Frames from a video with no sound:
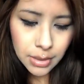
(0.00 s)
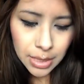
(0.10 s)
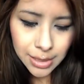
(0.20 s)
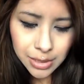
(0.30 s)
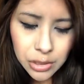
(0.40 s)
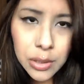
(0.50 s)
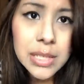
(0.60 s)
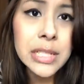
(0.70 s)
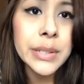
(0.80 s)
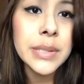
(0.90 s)
in
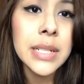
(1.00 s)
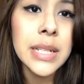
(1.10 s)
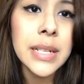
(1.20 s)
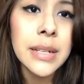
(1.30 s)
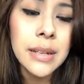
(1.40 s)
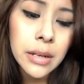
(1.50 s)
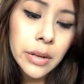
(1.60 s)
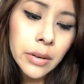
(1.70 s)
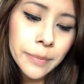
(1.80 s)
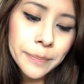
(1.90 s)
translucent,
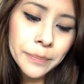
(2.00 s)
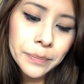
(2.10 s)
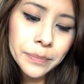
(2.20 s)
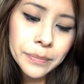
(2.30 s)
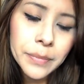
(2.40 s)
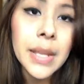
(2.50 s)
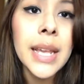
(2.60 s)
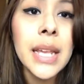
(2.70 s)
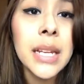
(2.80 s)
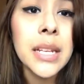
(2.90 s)

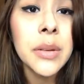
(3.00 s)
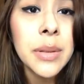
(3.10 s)
and I don't